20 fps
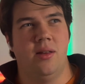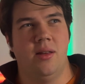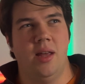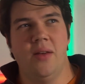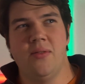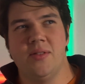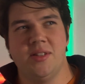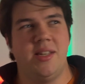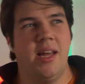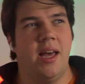
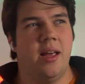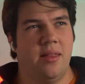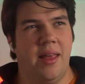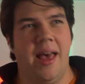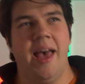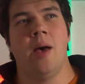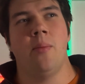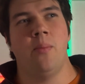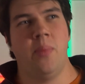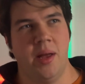even saying the
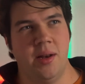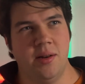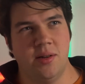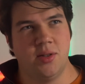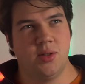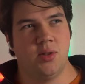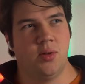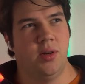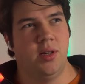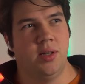hemp
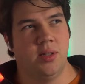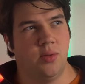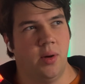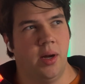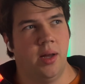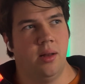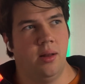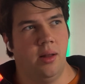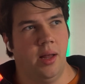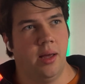industries, right?